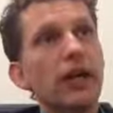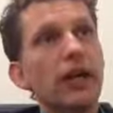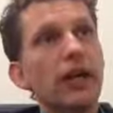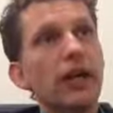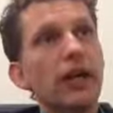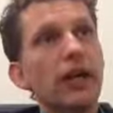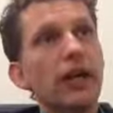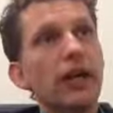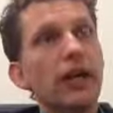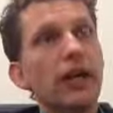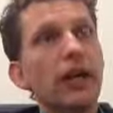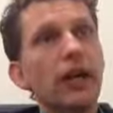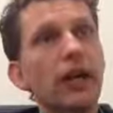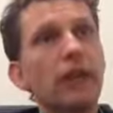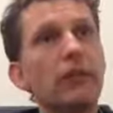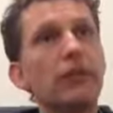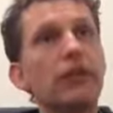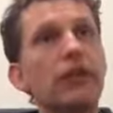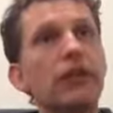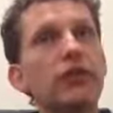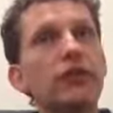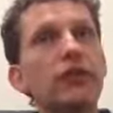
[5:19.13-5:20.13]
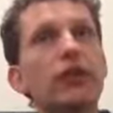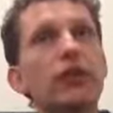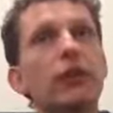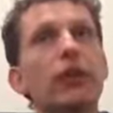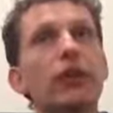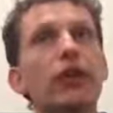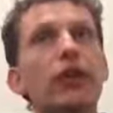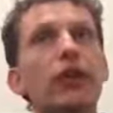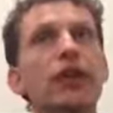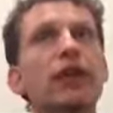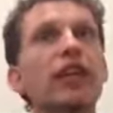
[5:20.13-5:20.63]
And that means we
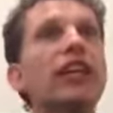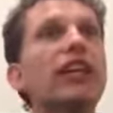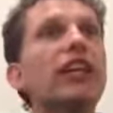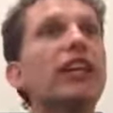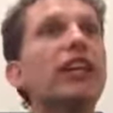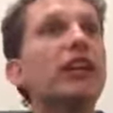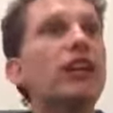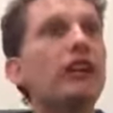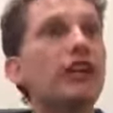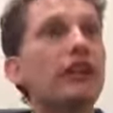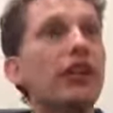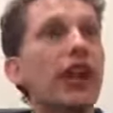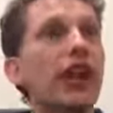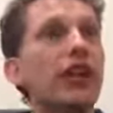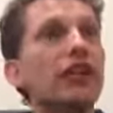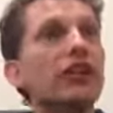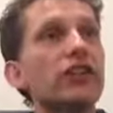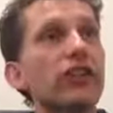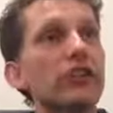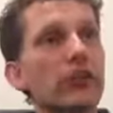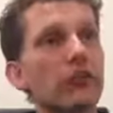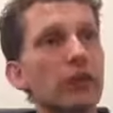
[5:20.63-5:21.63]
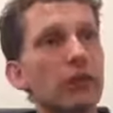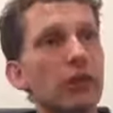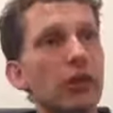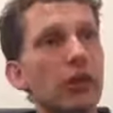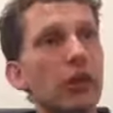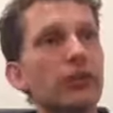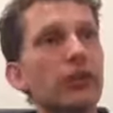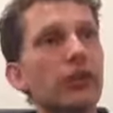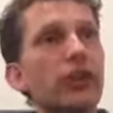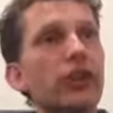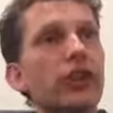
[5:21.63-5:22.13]
want to lead the change in
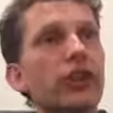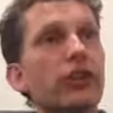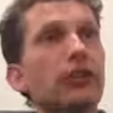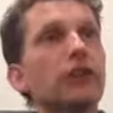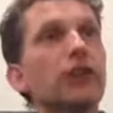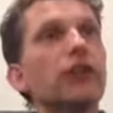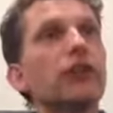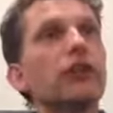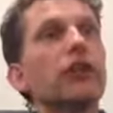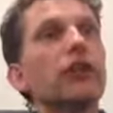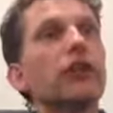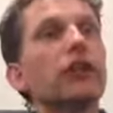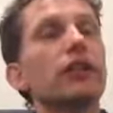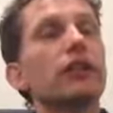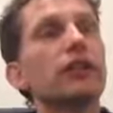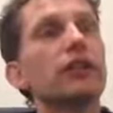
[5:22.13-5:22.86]
supplier sustainability.